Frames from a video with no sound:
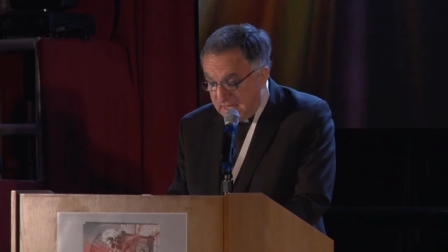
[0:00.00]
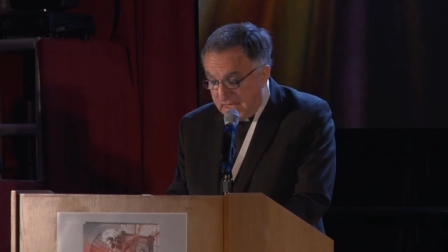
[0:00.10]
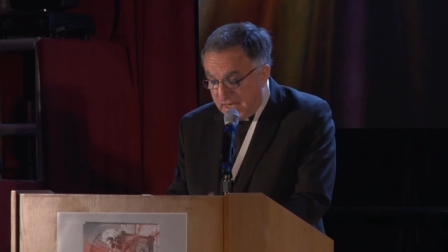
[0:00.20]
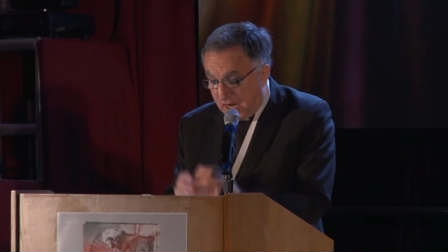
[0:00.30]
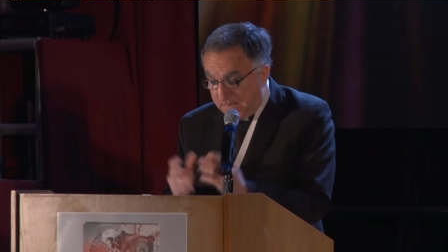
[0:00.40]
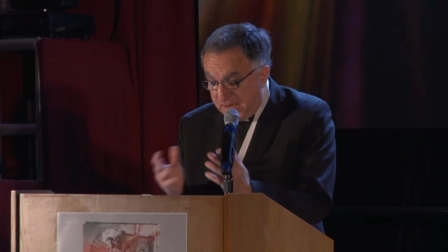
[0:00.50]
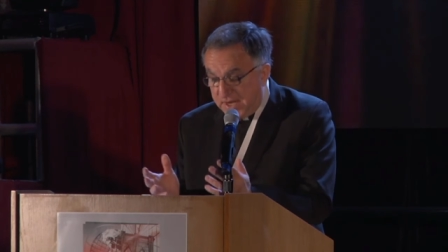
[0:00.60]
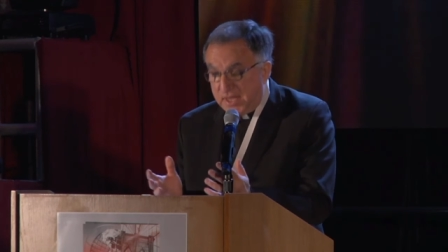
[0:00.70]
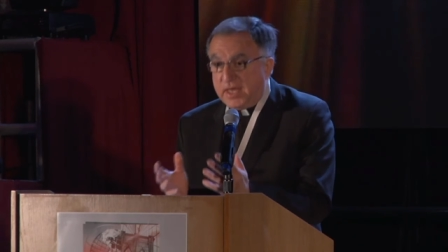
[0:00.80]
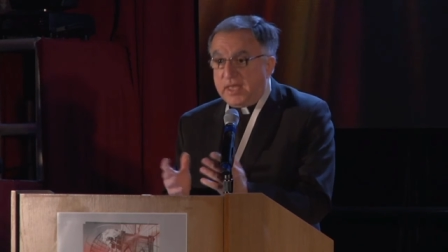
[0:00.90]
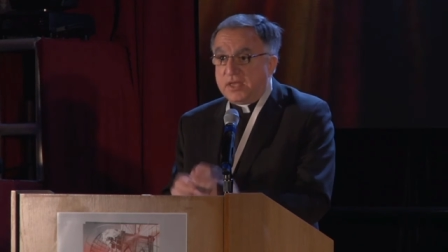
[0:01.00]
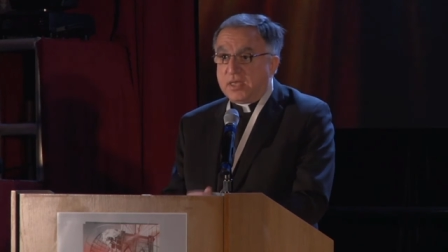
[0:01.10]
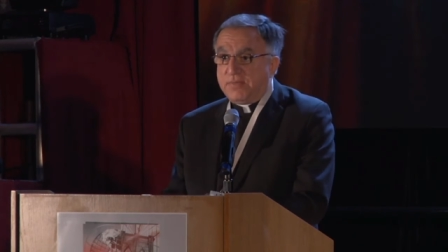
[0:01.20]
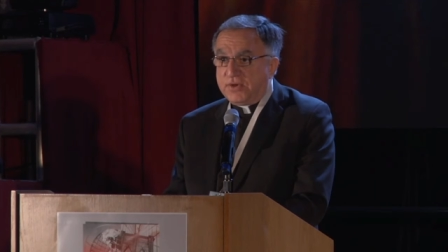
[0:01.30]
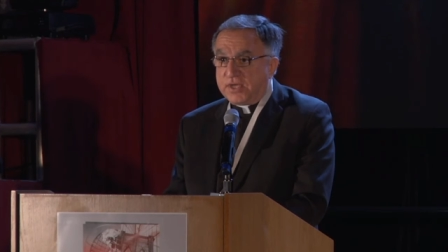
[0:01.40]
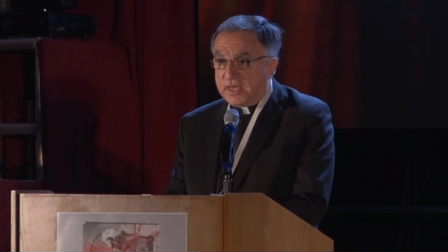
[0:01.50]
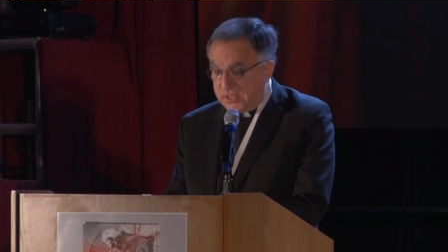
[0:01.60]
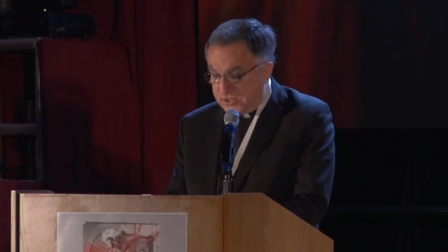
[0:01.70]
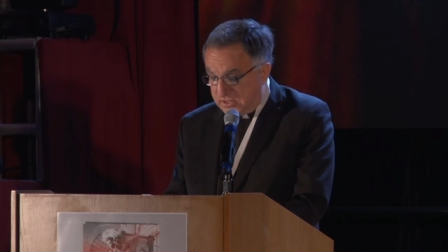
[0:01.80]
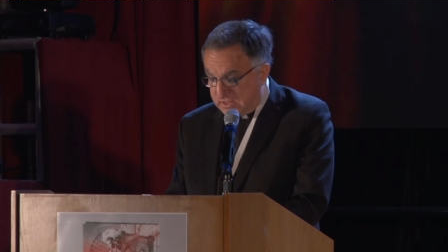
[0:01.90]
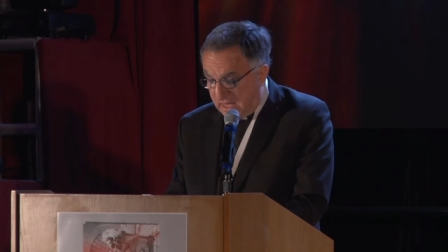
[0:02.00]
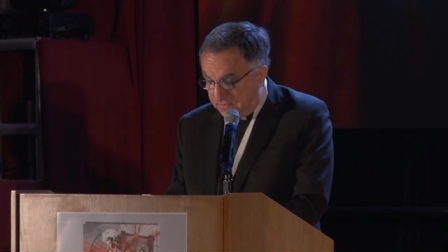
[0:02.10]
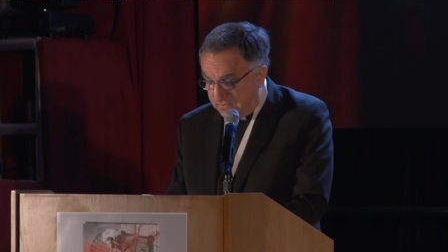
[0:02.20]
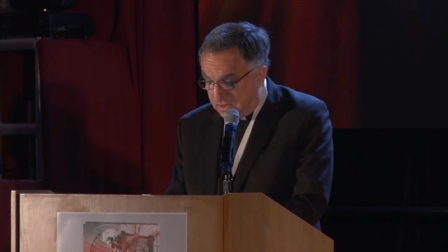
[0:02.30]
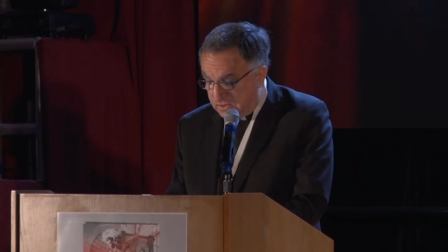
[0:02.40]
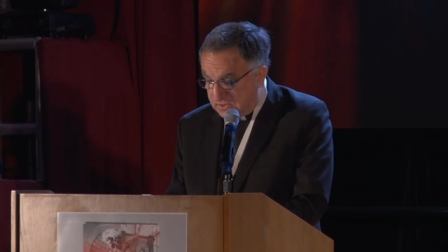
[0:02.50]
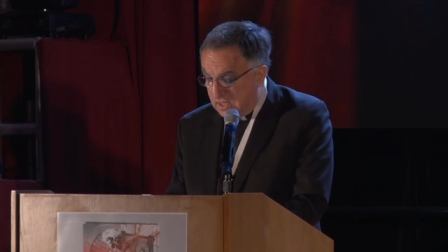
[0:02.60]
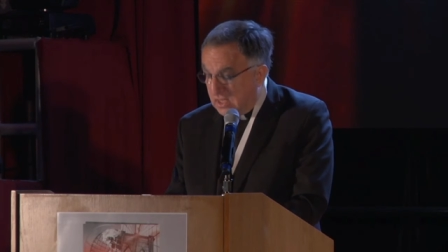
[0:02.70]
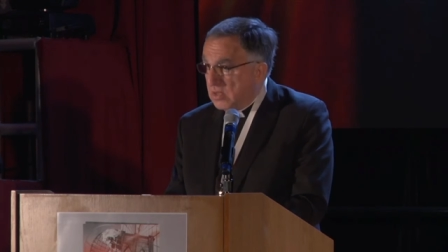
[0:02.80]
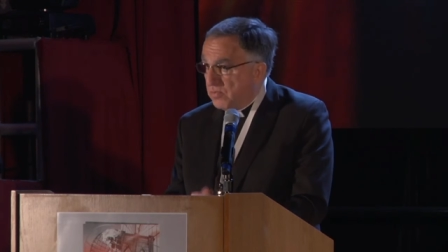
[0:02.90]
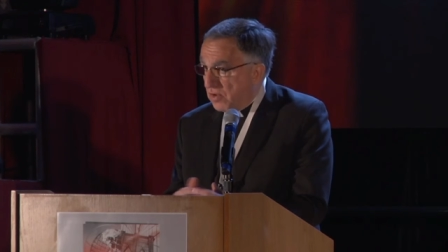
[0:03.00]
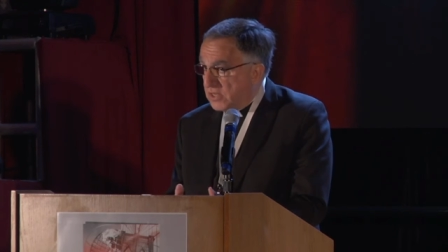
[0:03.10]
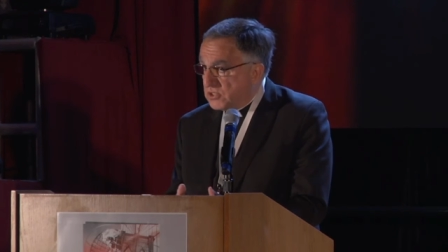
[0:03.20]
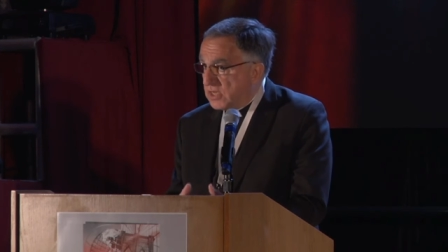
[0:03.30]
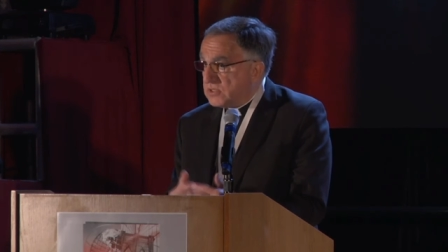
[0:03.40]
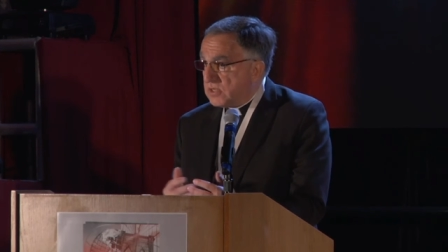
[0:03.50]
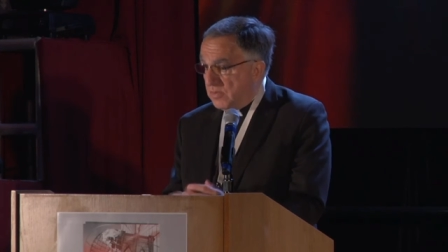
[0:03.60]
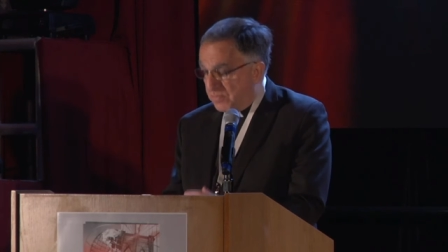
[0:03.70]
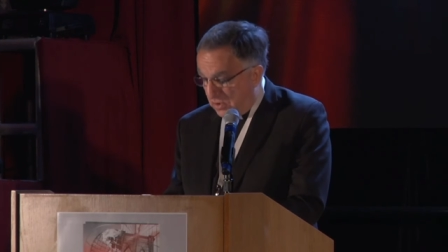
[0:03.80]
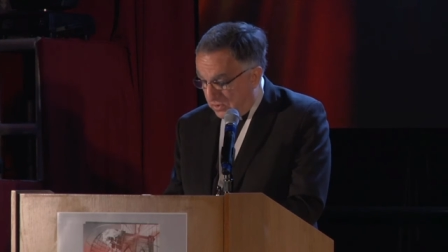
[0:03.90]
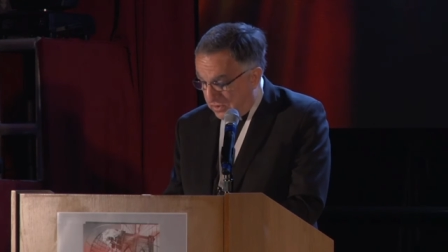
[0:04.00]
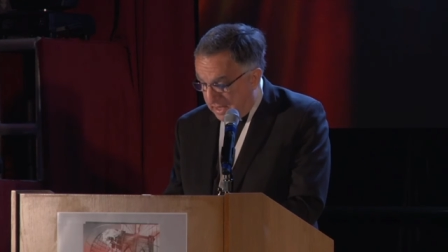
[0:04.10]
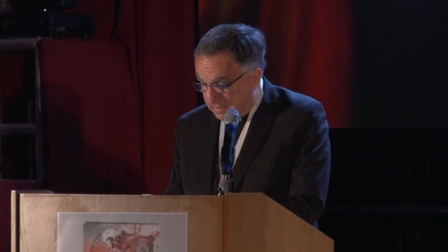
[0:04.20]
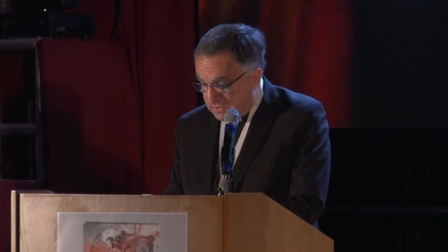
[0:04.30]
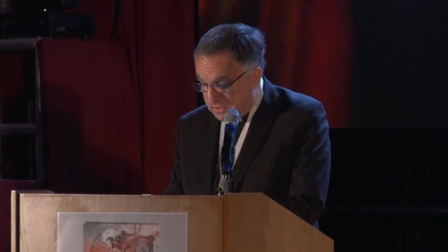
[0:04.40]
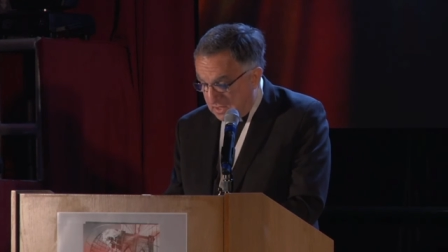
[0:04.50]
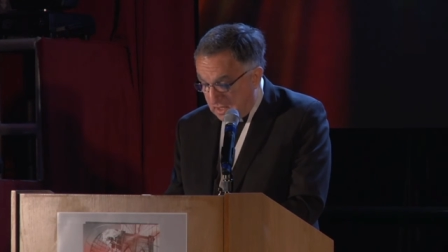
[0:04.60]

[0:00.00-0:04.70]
in our media and communications efforts, projects, and programs.